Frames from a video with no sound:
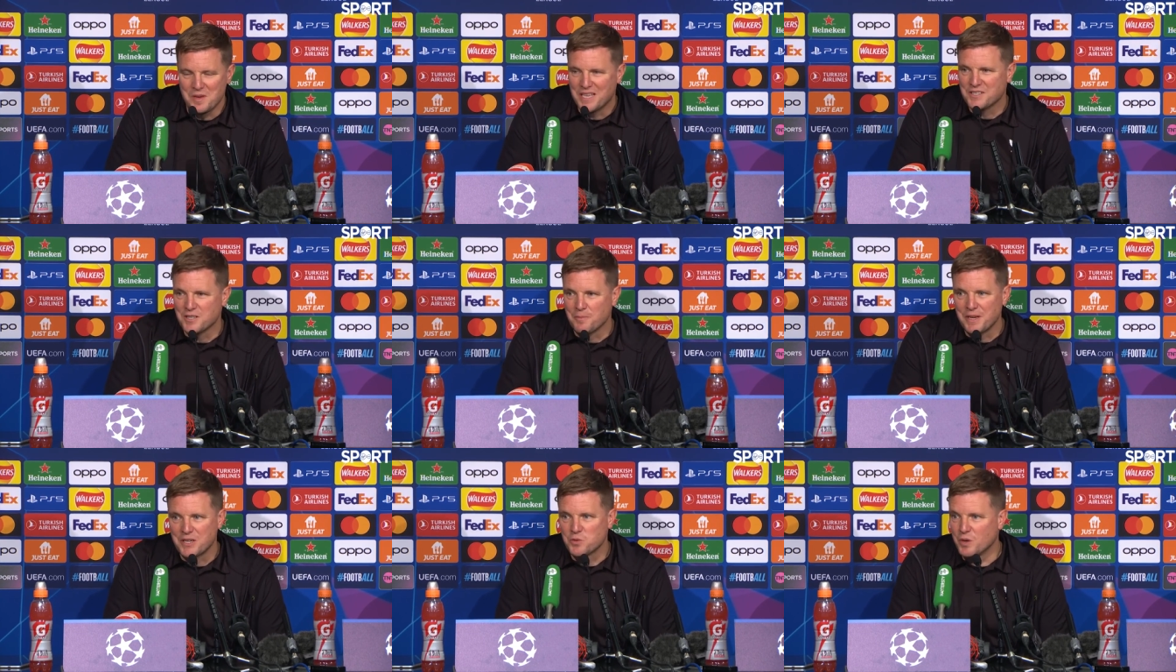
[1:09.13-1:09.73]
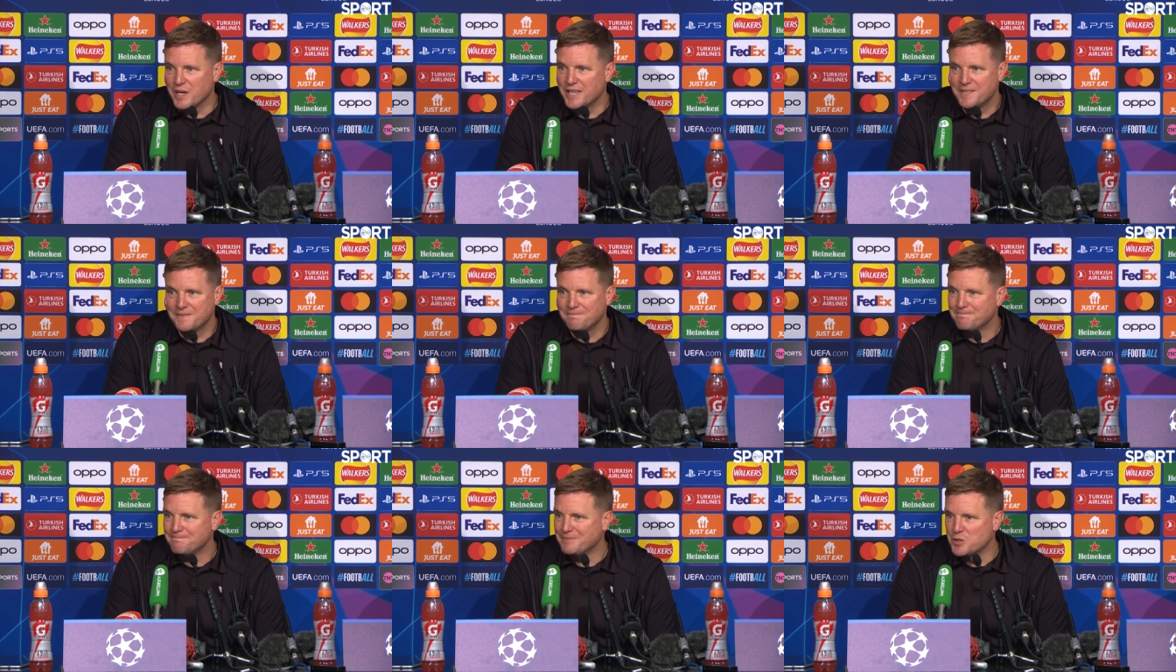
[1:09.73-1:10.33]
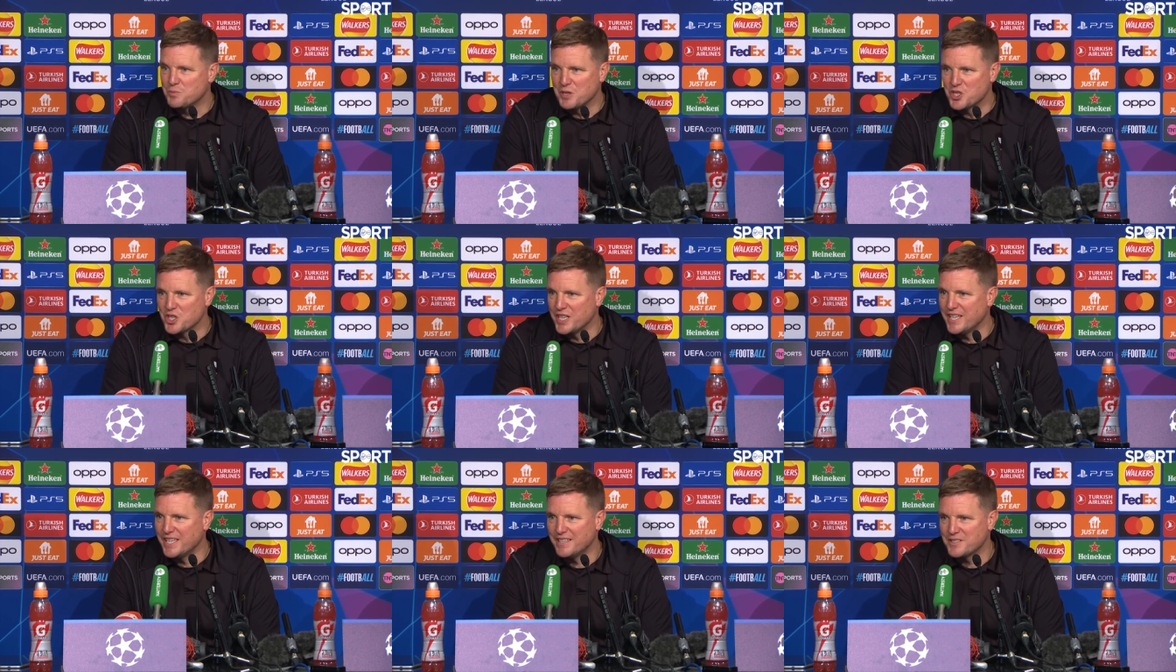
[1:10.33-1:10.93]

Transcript: that's our best way, especially here.